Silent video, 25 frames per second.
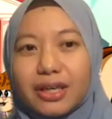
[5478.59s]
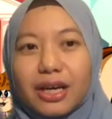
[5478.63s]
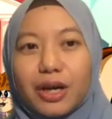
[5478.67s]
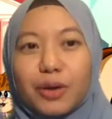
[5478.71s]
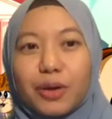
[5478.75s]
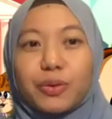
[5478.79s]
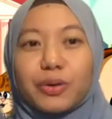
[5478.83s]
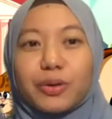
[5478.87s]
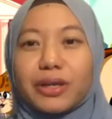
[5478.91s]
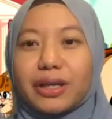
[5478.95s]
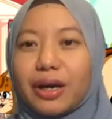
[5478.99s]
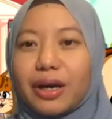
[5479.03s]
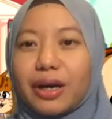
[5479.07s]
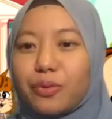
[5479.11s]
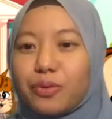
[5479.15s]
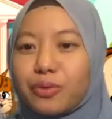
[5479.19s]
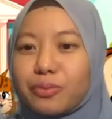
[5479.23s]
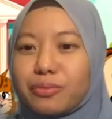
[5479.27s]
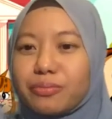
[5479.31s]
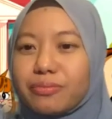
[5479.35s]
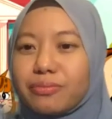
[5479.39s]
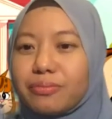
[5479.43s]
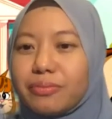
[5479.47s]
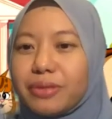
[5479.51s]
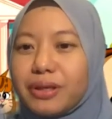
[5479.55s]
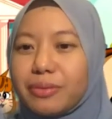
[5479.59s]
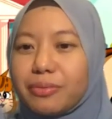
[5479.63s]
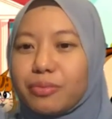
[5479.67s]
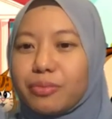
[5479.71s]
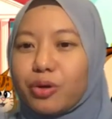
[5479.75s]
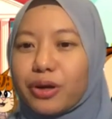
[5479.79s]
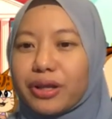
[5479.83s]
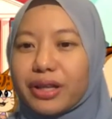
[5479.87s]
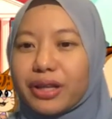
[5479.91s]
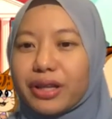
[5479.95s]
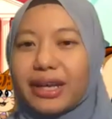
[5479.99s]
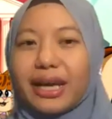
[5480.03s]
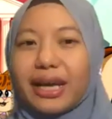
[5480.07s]
I would I would be
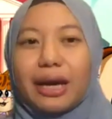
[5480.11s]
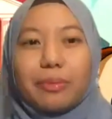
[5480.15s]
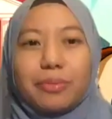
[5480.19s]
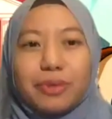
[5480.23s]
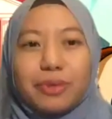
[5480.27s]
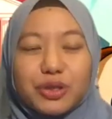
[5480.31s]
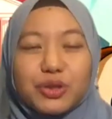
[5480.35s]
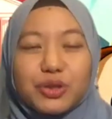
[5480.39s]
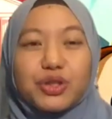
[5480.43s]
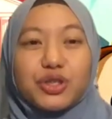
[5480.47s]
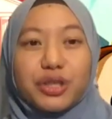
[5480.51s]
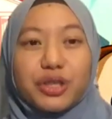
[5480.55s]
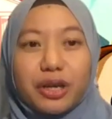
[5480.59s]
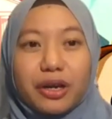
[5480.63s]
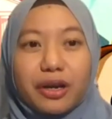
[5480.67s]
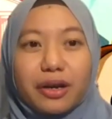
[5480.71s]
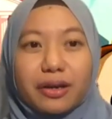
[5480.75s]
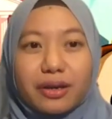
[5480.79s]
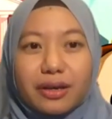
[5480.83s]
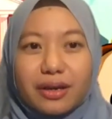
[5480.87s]
more than happy to share.